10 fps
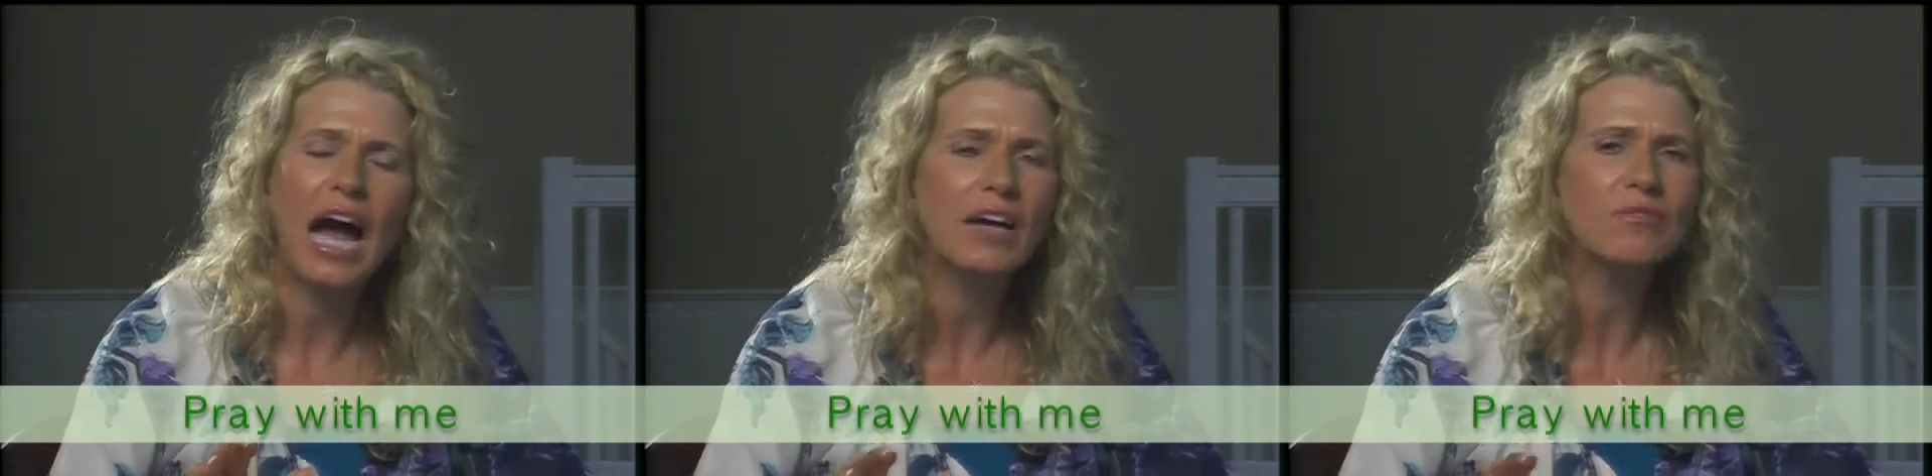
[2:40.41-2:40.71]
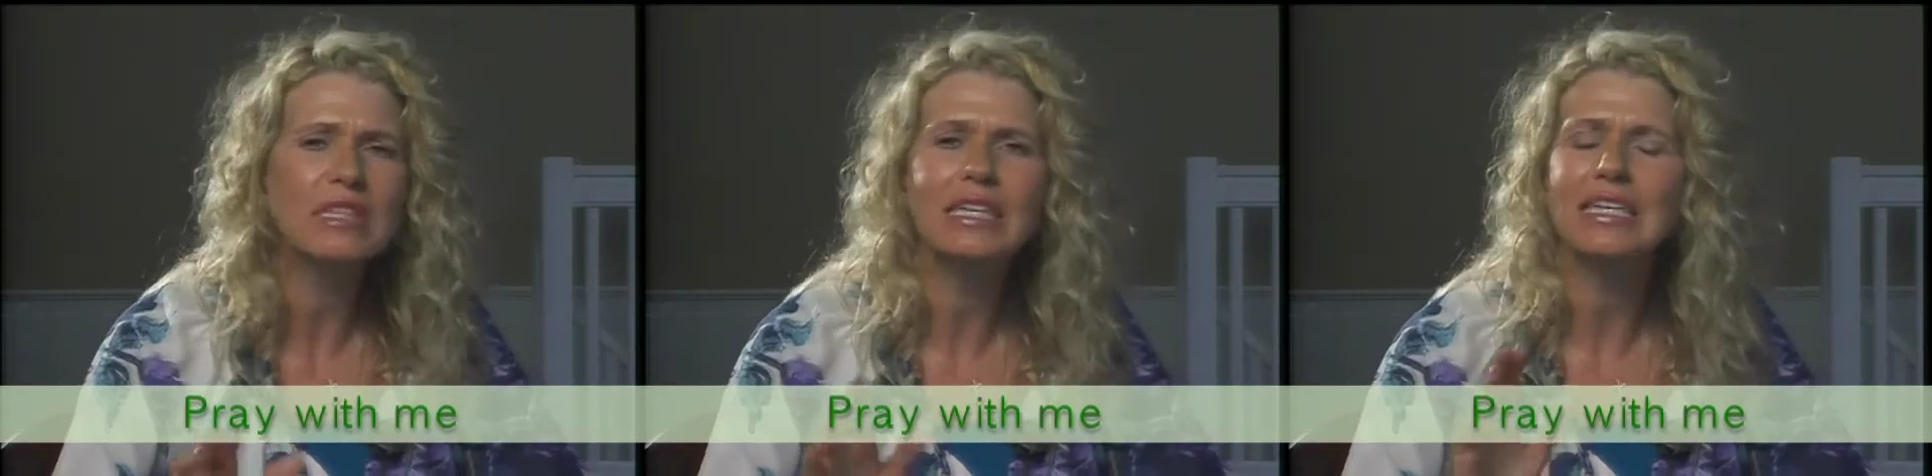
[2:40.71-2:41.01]
I
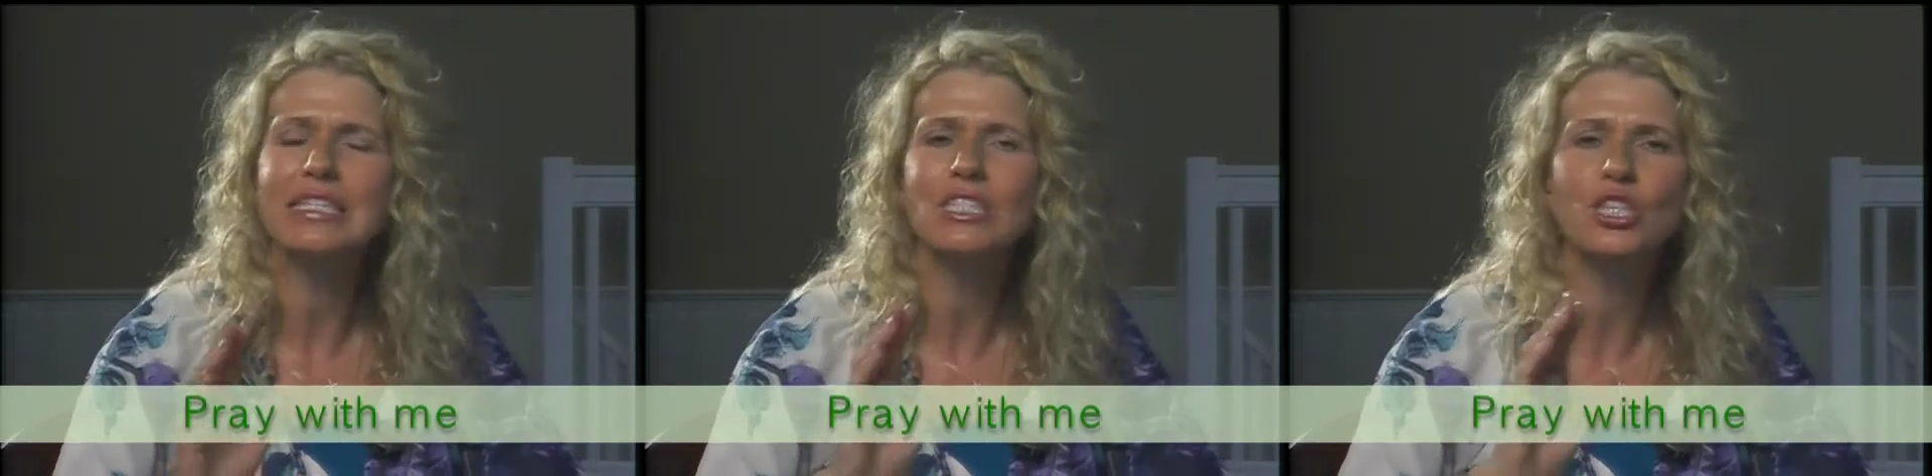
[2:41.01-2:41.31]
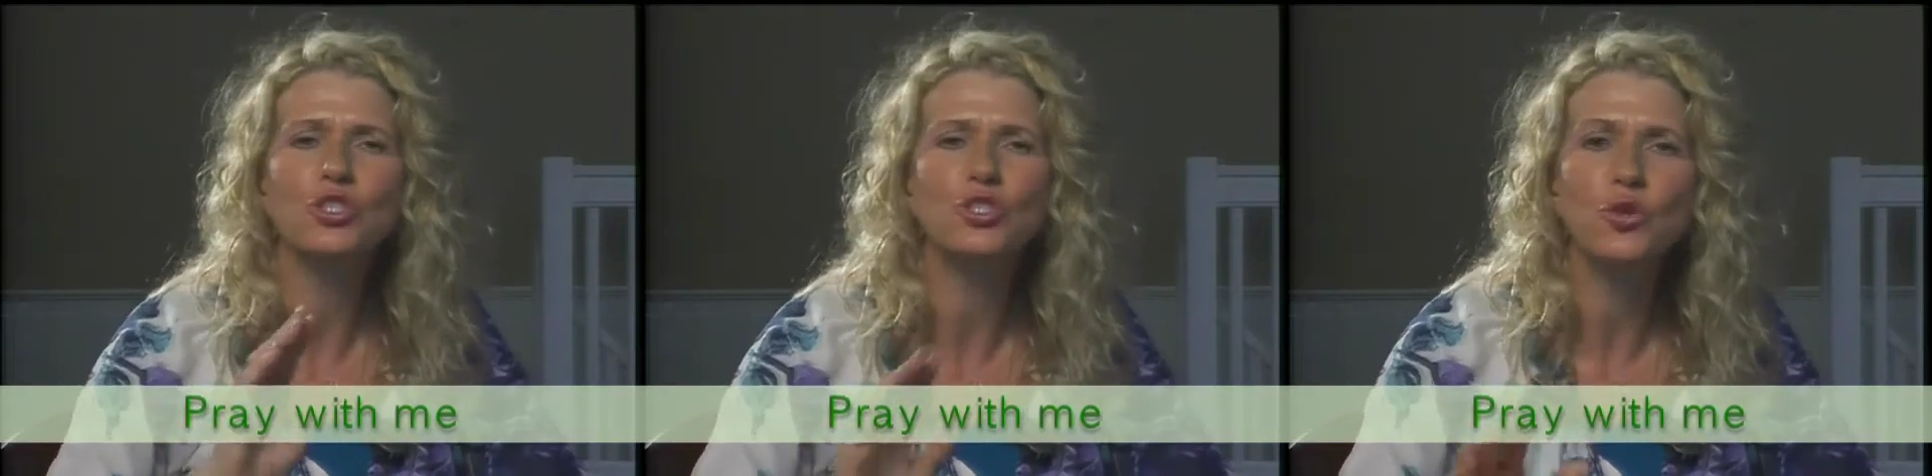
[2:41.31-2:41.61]
release
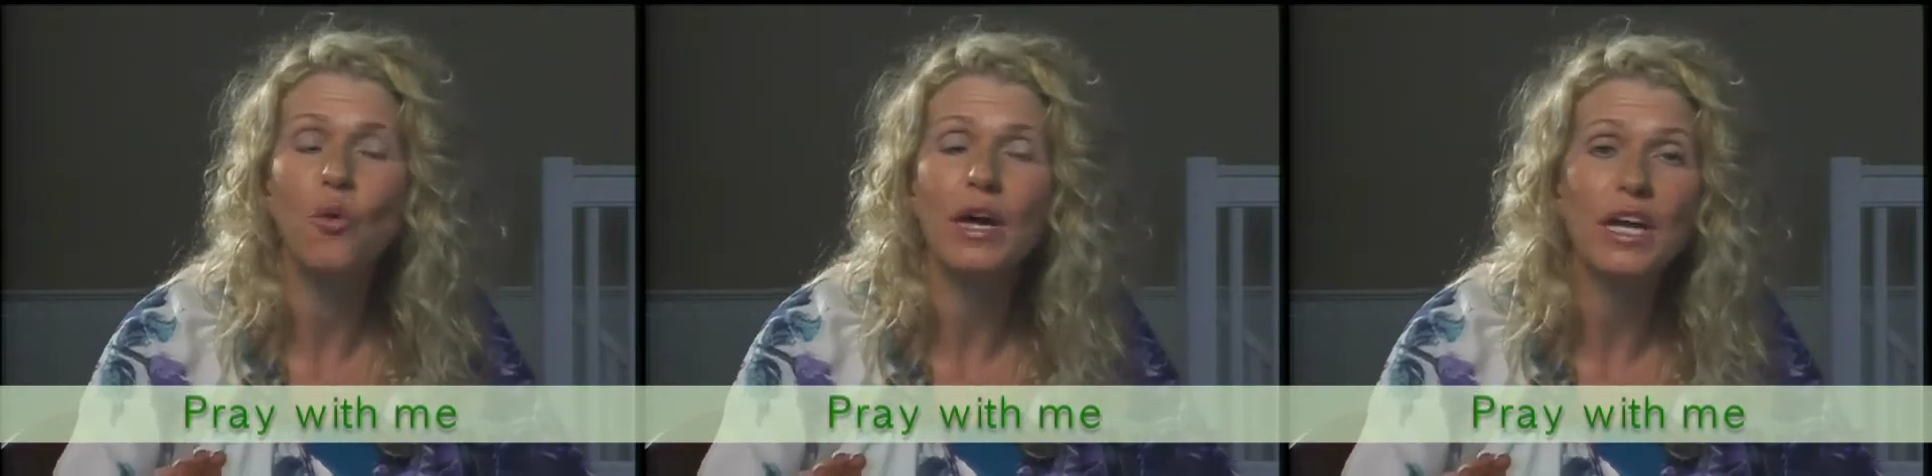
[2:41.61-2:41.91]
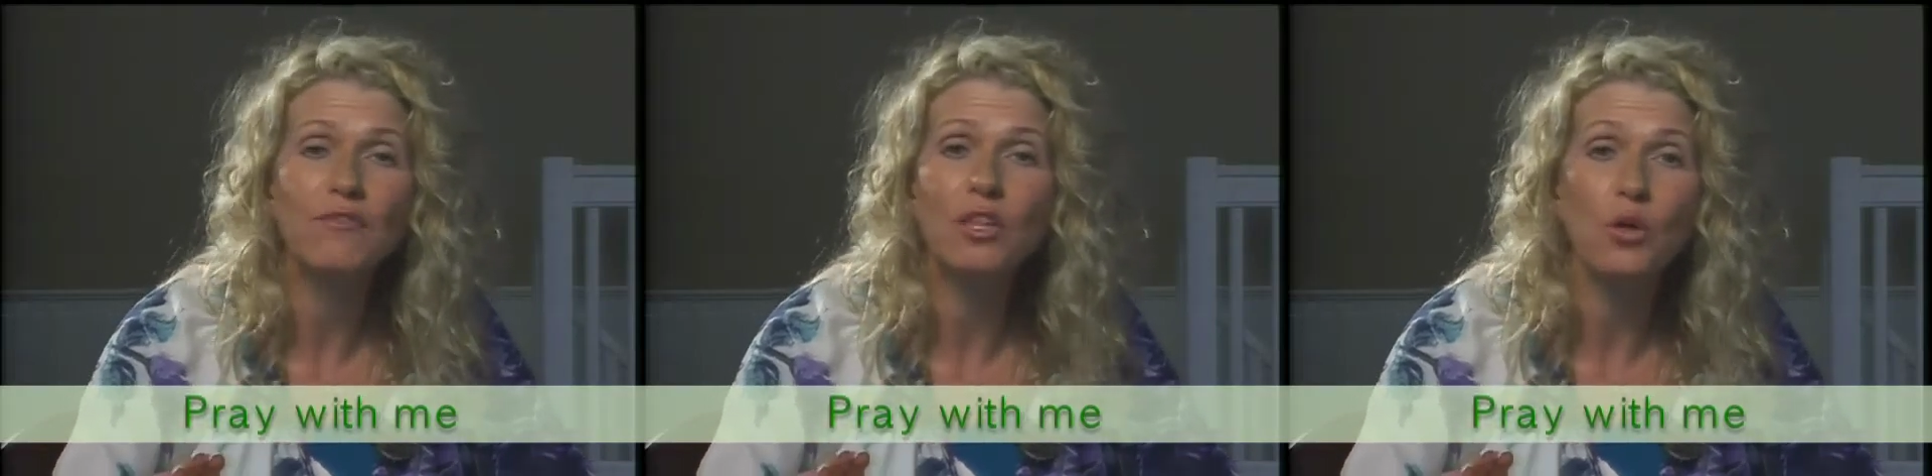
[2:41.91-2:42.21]
the joy
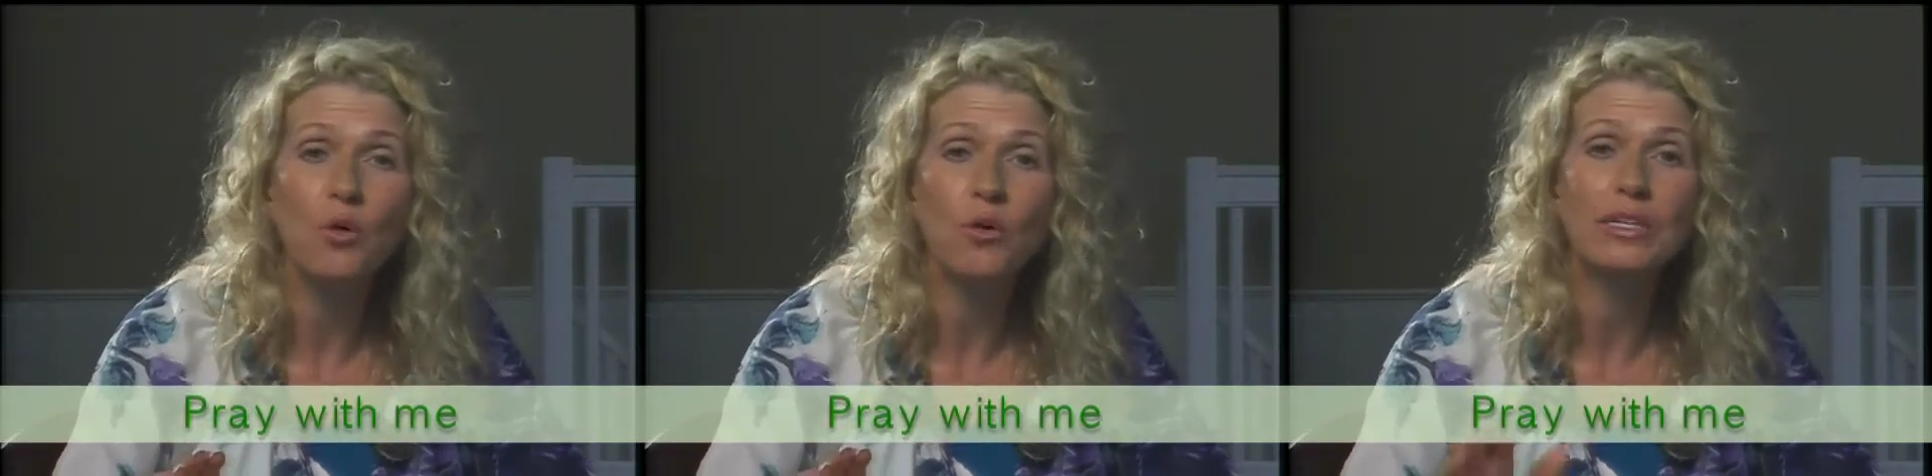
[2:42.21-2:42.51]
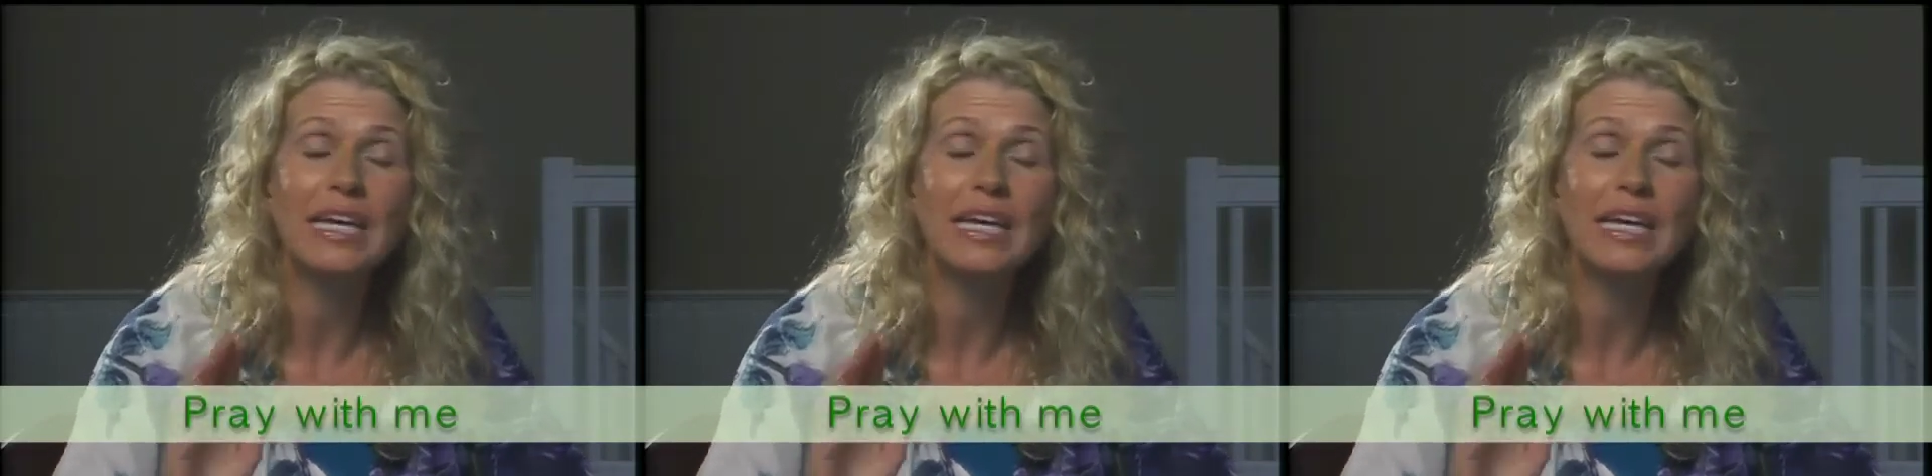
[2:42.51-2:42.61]
of the Lord